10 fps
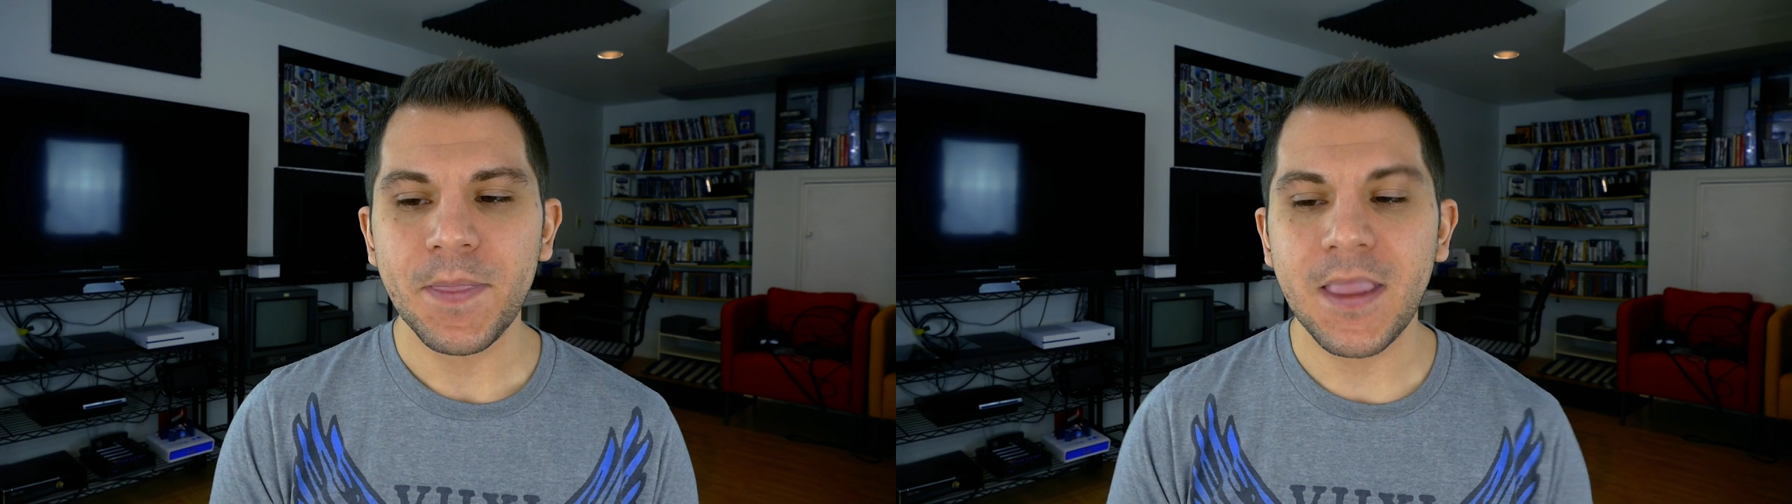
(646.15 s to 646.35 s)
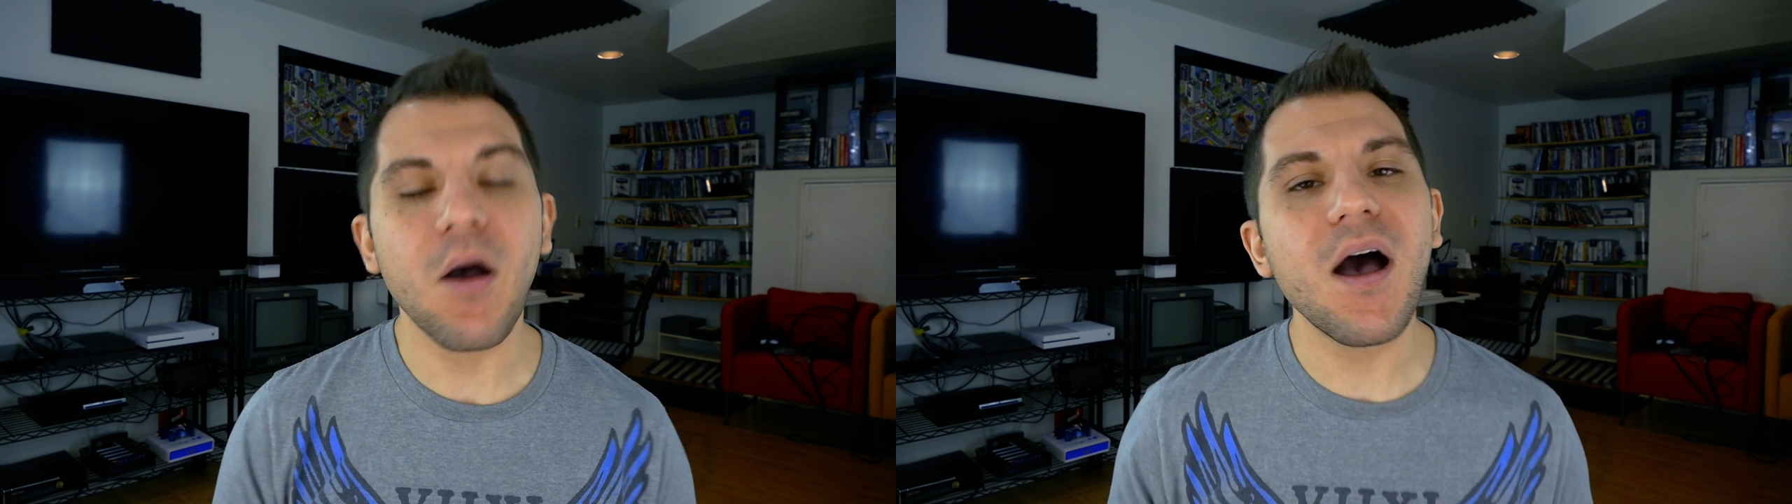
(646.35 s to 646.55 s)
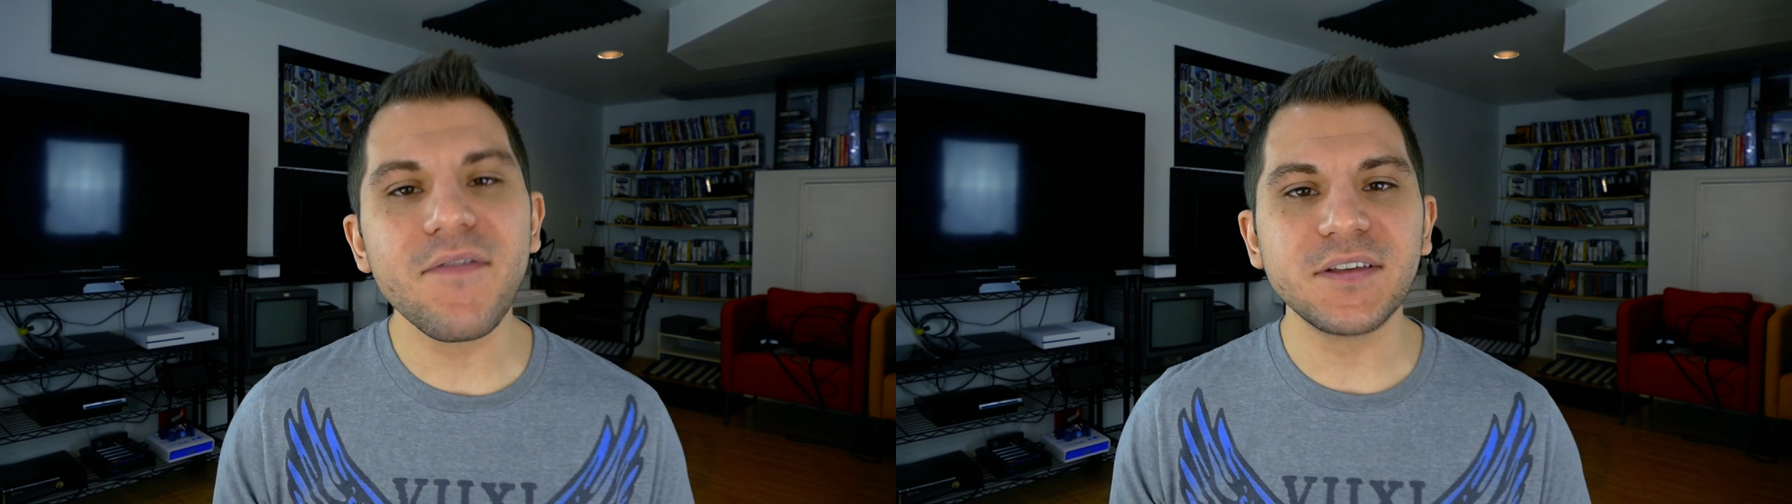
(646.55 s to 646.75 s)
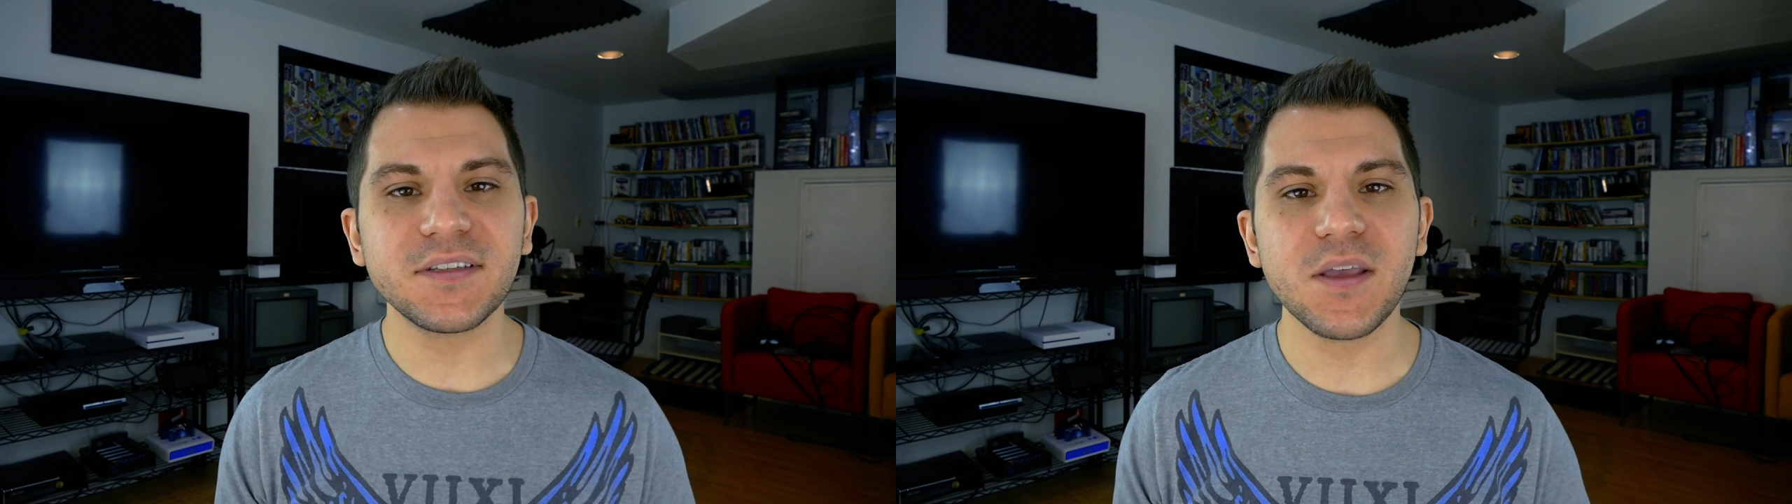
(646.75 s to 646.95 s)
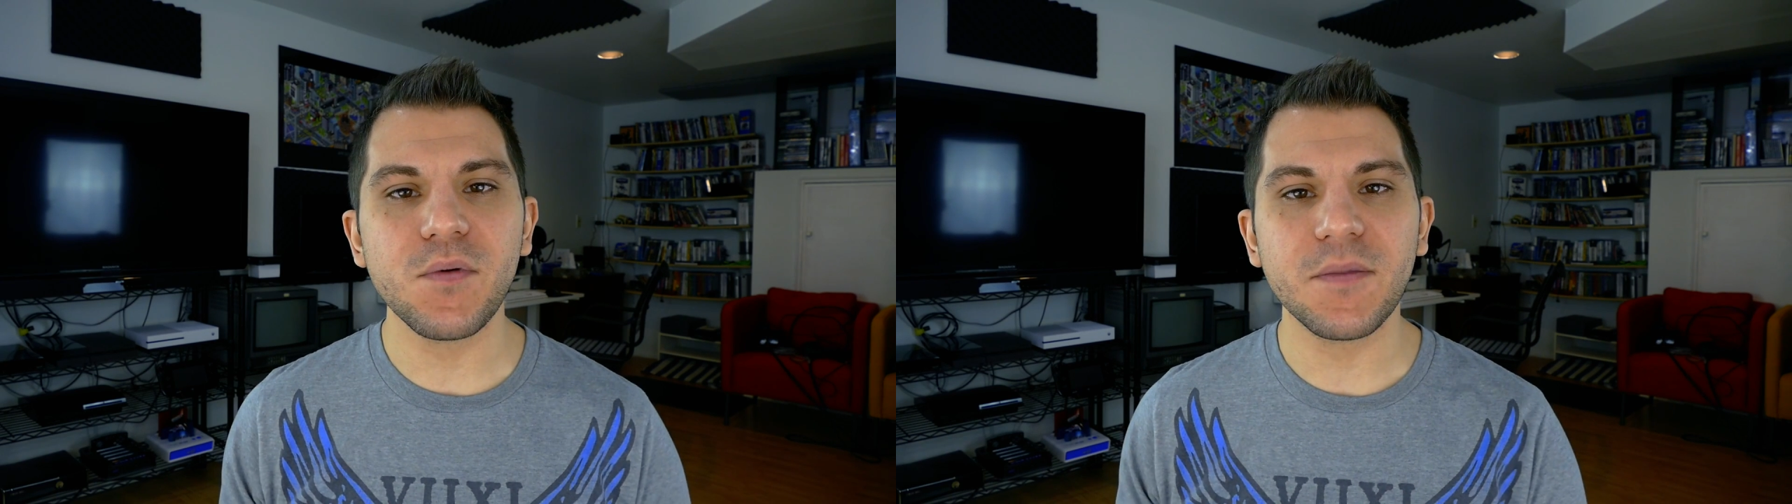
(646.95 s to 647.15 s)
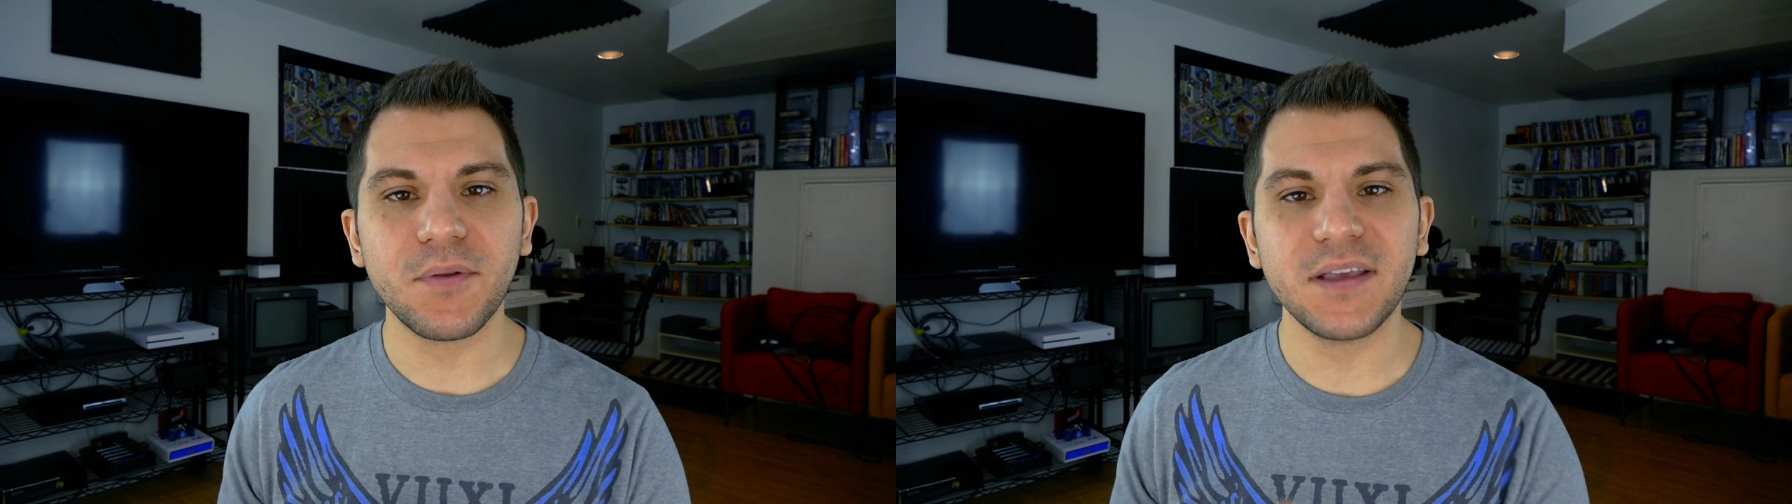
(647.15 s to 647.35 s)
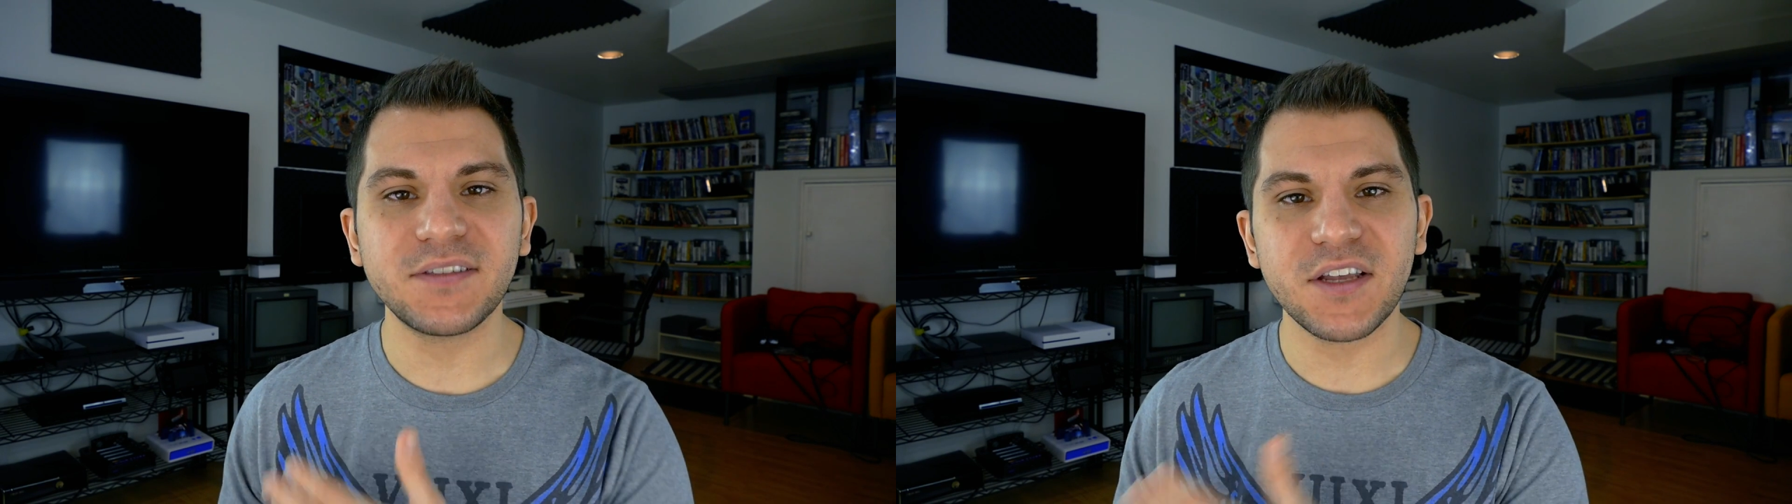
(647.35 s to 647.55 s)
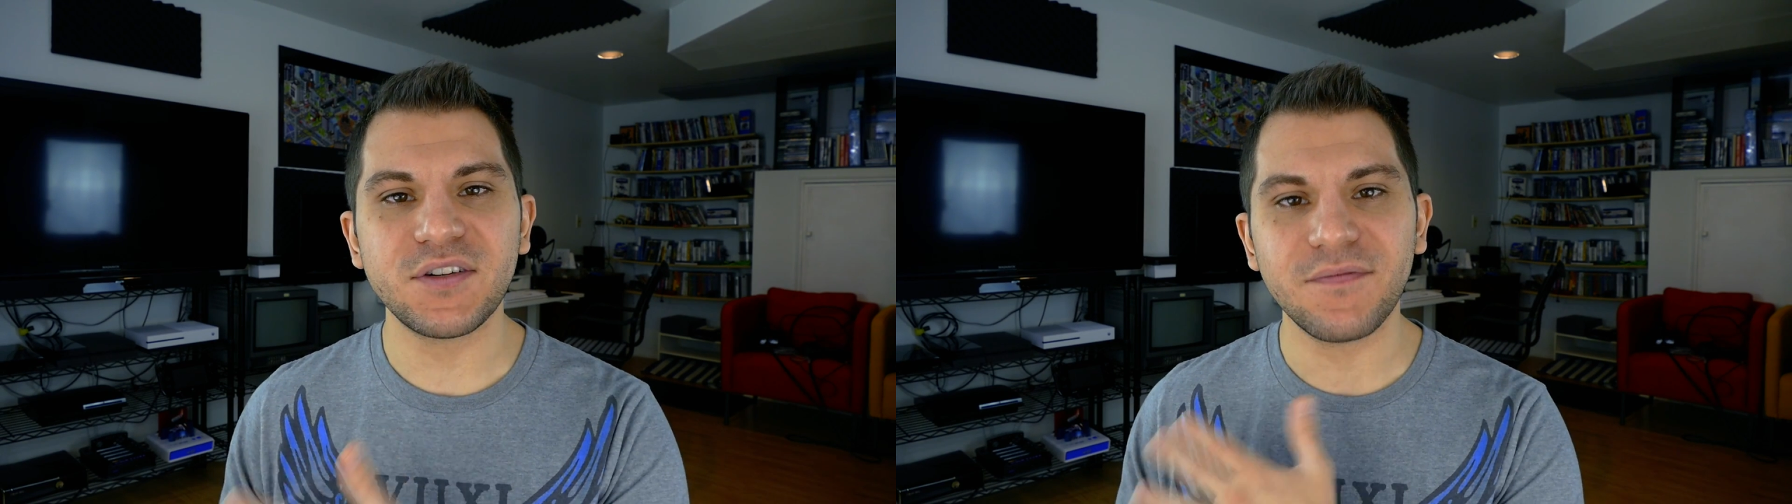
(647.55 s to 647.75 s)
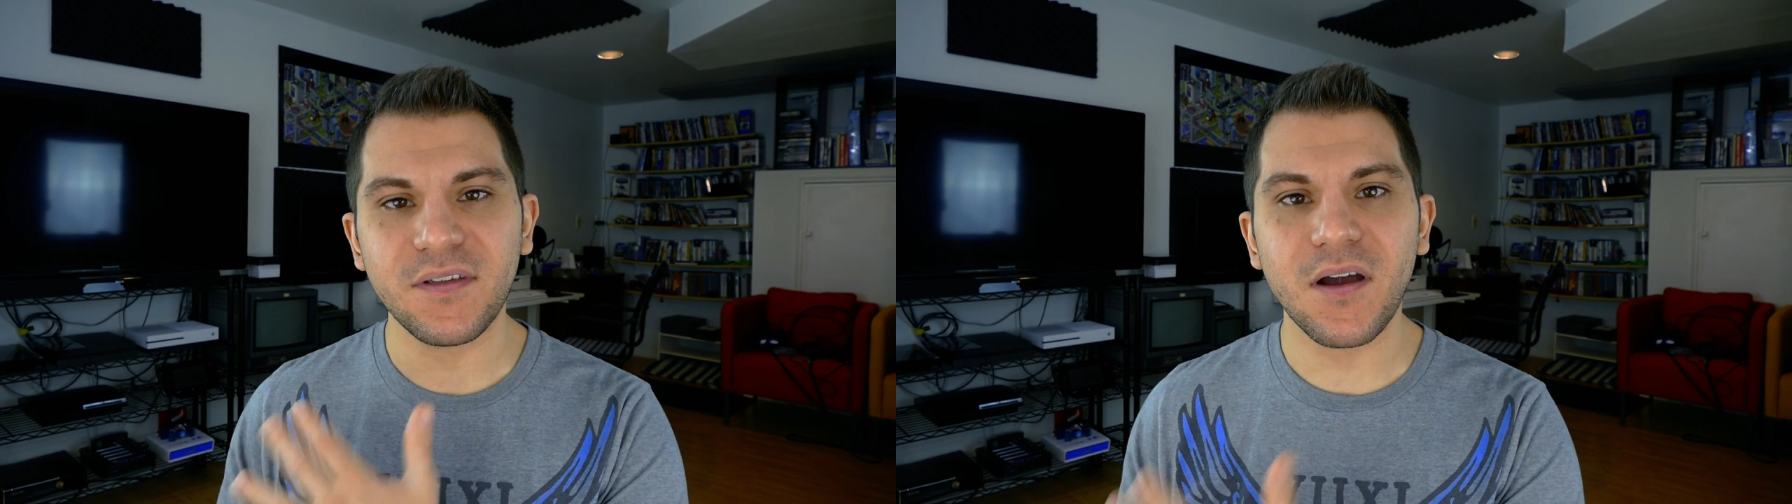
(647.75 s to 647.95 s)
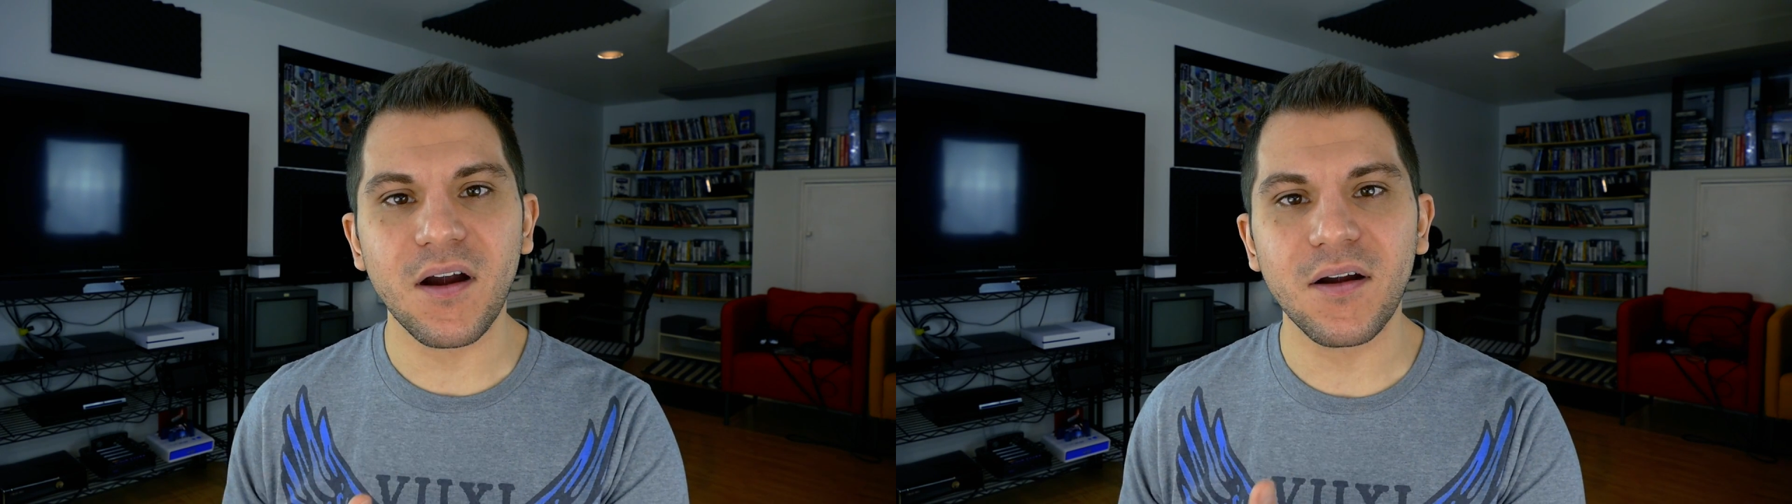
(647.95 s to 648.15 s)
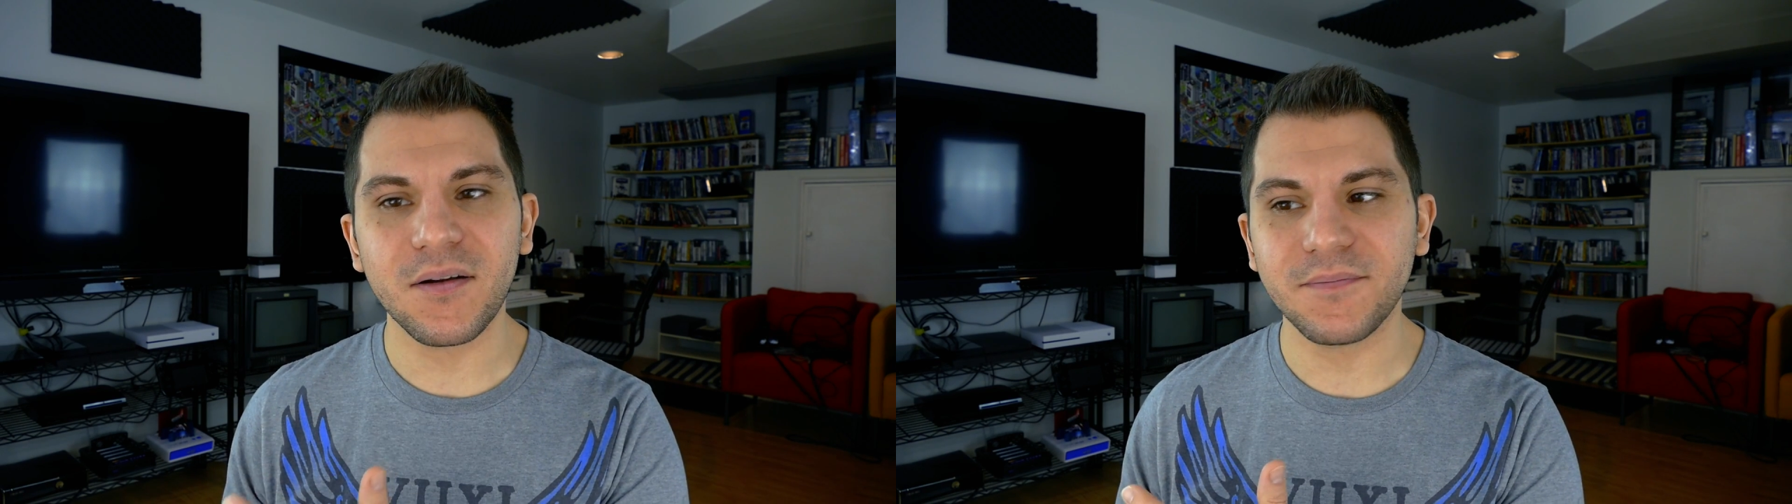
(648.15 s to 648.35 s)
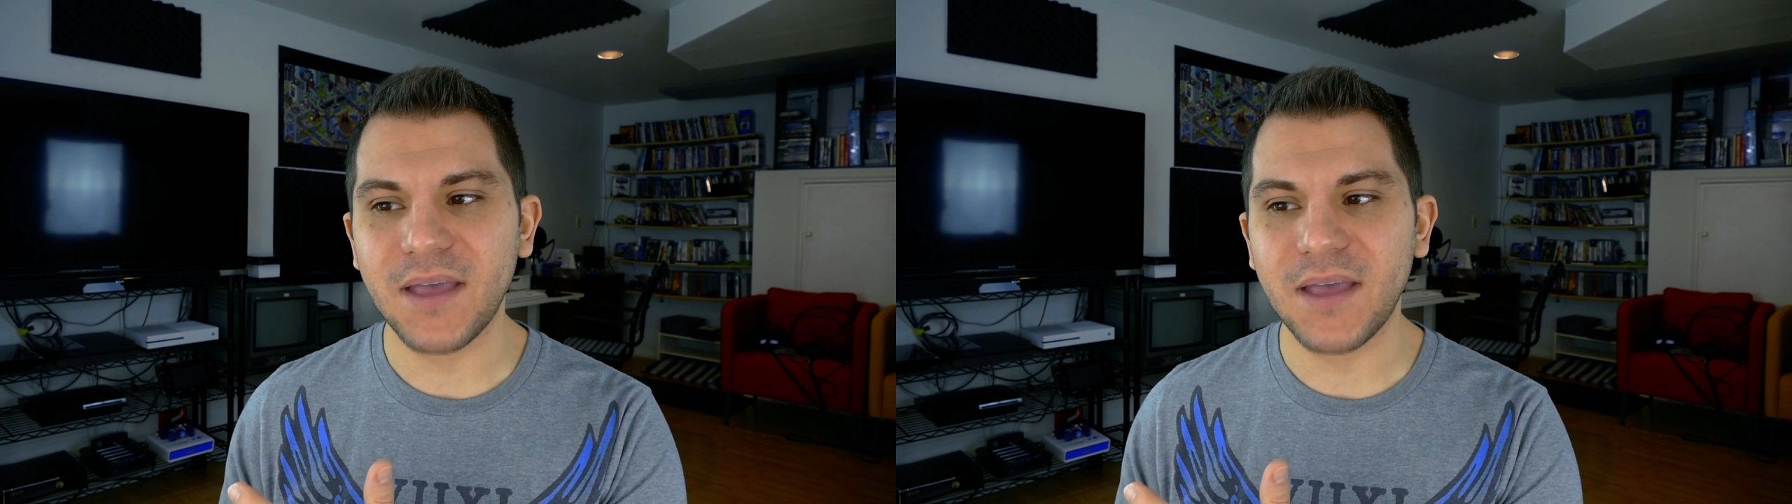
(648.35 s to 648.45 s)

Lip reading: Now, obviously, when the PlayStation VR